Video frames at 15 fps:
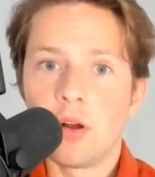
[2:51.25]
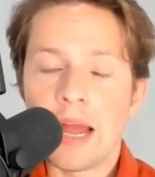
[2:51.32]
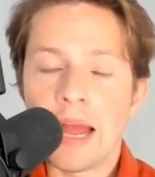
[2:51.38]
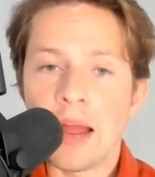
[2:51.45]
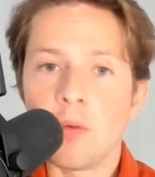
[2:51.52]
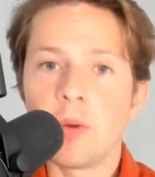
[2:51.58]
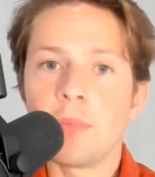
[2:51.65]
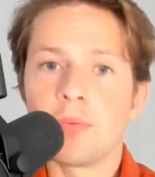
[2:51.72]

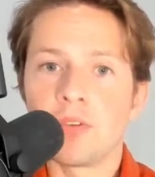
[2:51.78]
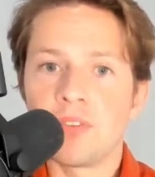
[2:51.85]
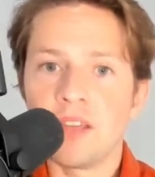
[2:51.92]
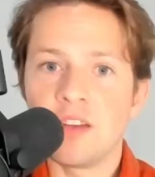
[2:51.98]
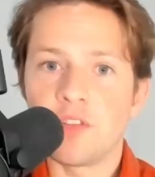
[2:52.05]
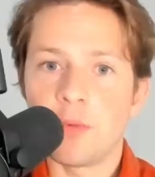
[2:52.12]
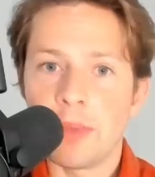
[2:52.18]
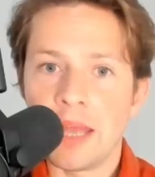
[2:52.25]
How we proceed
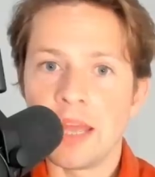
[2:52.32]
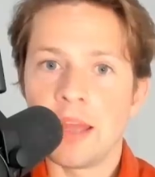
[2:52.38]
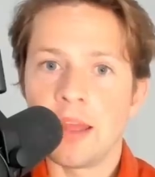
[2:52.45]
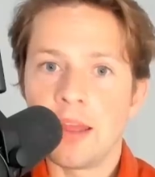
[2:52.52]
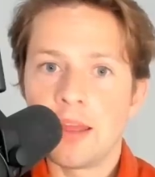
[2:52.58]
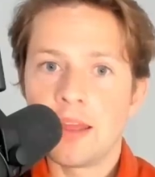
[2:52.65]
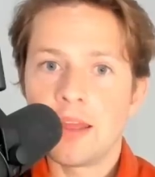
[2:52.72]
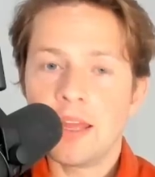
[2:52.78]
from here,
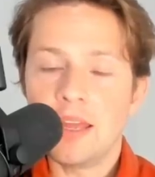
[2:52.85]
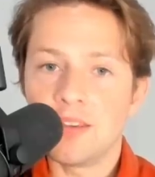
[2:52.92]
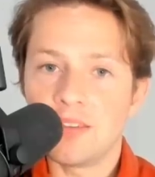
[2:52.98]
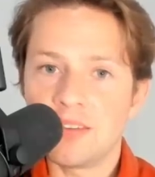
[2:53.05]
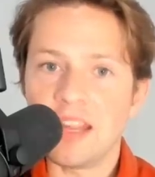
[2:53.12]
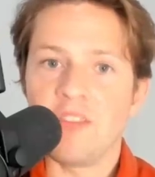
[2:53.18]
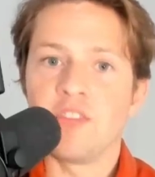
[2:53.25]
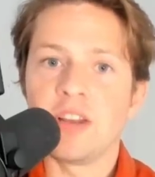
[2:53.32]
he is
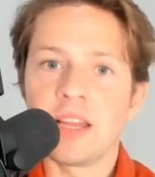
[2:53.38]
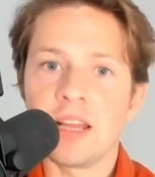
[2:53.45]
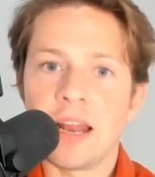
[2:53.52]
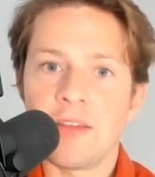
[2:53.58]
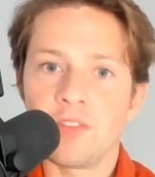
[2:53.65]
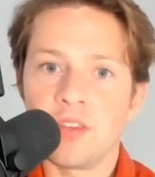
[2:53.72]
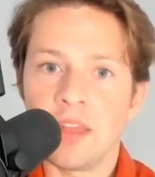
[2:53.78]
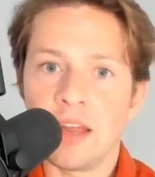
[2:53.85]
definitely going to
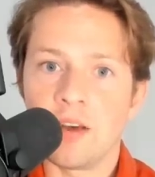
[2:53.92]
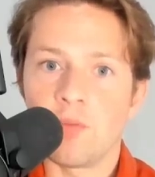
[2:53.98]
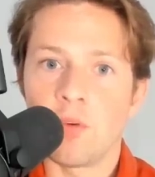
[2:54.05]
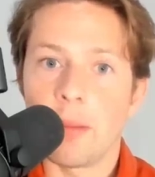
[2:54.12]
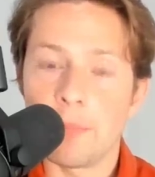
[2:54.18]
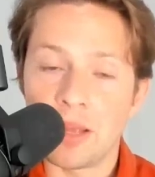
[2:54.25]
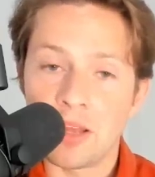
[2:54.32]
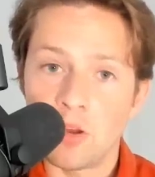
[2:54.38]
have to get it
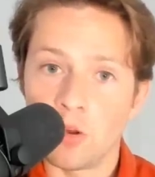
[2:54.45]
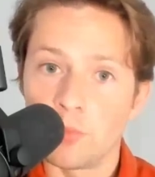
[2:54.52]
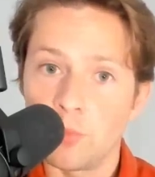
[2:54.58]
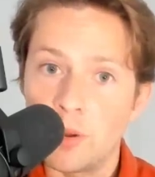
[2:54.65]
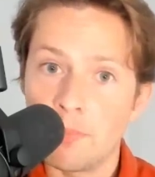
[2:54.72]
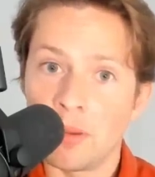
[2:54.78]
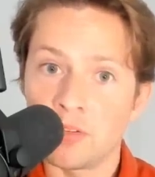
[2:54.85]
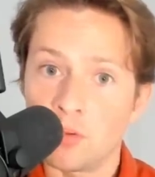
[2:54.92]
right because we
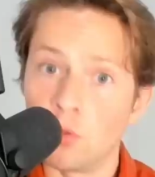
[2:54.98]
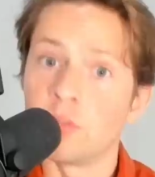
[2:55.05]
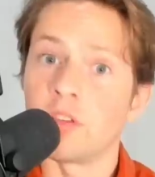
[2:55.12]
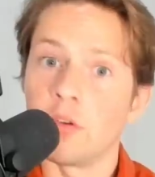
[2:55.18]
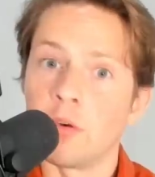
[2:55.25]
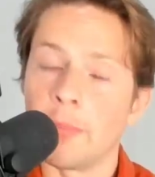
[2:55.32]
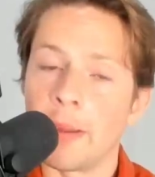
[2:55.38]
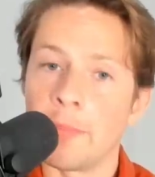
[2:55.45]
must also
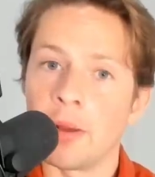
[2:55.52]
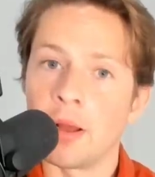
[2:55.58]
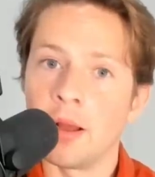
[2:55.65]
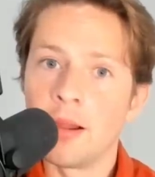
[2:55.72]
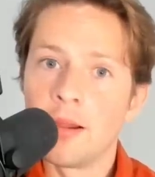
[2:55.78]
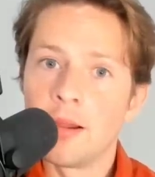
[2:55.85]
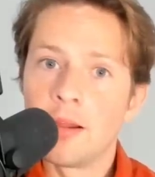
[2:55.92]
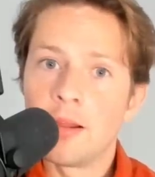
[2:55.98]
remember
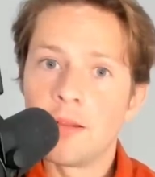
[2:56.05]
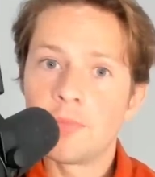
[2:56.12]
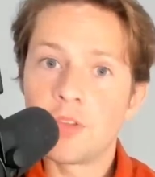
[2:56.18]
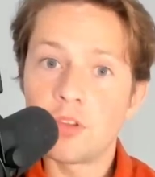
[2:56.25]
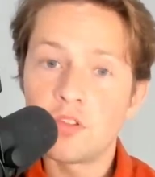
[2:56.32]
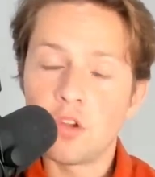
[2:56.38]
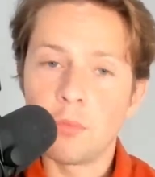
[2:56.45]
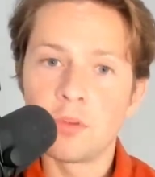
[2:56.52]

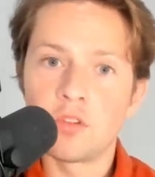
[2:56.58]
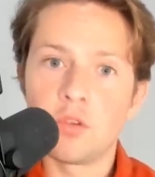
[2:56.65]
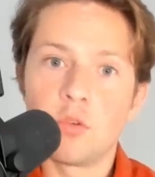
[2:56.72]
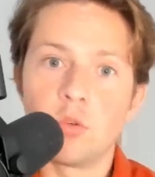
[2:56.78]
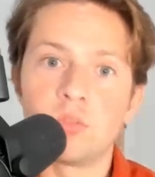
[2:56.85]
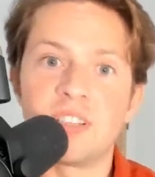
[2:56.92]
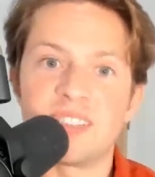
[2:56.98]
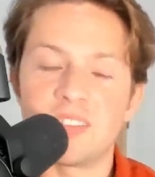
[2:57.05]
that Thomas
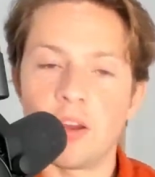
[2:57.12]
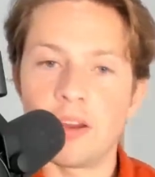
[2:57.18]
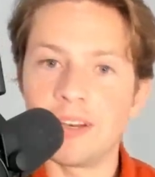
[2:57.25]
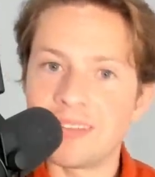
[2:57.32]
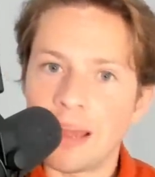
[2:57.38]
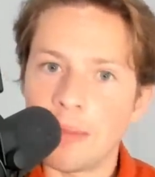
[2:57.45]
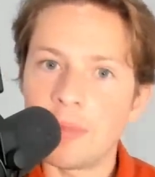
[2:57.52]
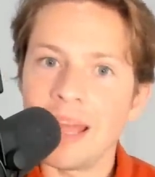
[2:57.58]
Tuchel decided
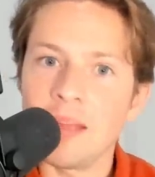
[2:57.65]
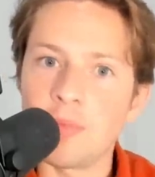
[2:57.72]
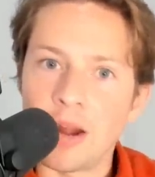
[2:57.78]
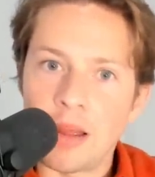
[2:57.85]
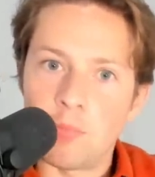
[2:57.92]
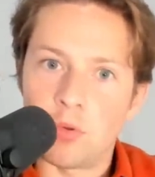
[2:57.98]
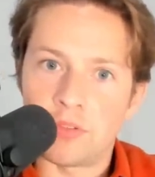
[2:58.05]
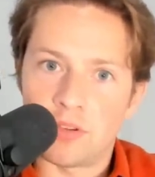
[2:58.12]
Tammy
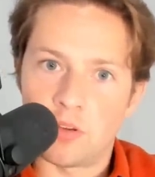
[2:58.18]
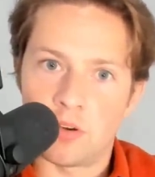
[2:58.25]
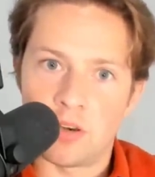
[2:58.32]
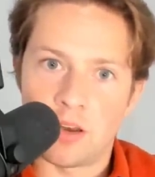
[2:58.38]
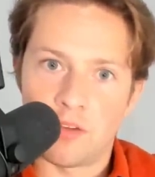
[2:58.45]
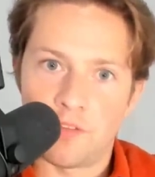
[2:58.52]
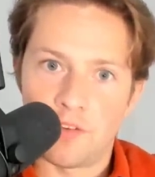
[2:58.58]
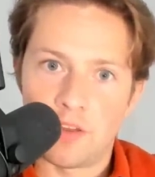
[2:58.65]
Abraham wasn't good
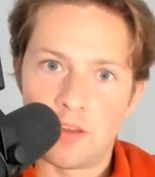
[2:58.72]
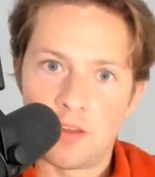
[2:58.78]
enough.